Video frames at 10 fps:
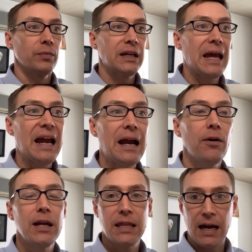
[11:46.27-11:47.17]

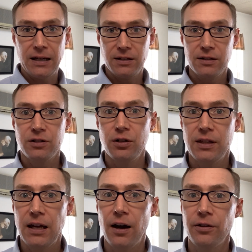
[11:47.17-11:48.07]
carry that to
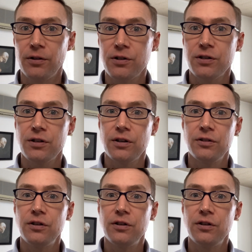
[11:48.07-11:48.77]
the other's